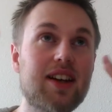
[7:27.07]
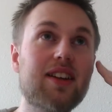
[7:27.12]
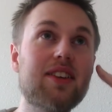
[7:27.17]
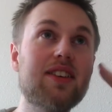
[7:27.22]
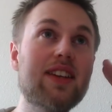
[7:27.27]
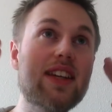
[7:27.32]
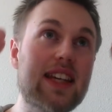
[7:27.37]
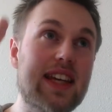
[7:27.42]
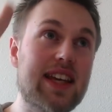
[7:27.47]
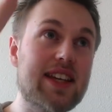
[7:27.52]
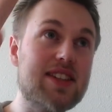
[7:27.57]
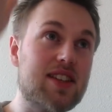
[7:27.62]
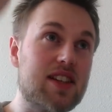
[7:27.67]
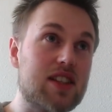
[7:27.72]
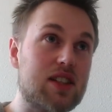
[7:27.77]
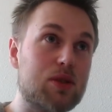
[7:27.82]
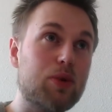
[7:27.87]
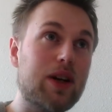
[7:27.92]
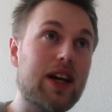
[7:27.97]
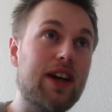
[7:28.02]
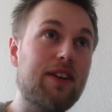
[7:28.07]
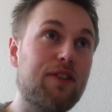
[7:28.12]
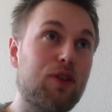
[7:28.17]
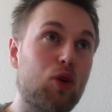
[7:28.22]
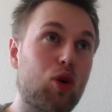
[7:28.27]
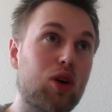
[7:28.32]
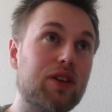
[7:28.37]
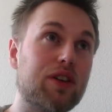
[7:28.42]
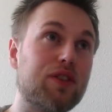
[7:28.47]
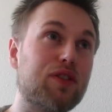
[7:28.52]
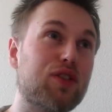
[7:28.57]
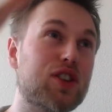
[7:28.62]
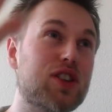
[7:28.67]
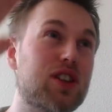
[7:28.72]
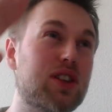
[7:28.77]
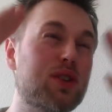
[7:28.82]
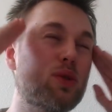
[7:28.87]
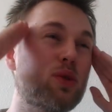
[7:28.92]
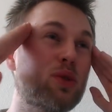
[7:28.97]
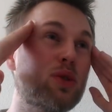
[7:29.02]
the easiest way forward for
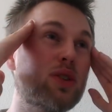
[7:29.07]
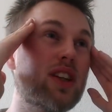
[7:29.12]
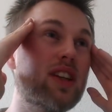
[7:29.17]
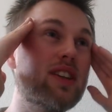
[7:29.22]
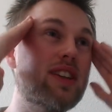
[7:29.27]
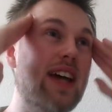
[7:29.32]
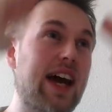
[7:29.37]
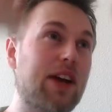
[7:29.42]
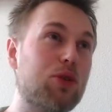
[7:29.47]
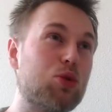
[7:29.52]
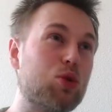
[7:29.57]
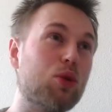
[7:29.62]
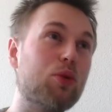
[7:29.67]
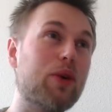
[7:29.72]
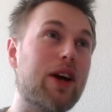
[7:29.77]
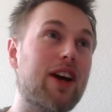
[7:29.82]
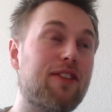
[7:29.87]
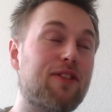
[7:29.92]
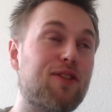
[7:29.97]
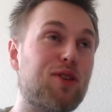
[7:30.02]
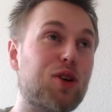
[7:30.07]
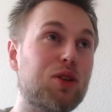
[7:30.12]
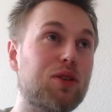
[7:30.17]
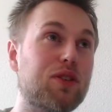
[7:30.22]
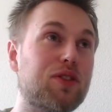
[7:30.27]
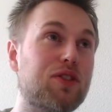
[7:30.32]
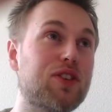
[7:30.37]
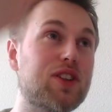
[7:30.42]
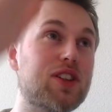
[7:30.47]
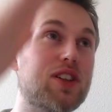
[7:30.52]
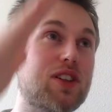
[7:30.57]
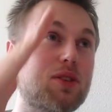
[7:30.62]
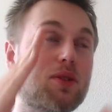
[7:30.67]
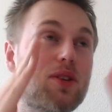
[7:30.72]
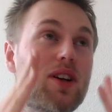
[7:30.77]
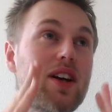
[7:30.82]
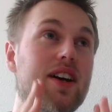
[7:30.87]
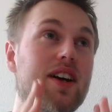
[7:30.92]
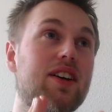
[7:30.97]
you, the natural way forward for you,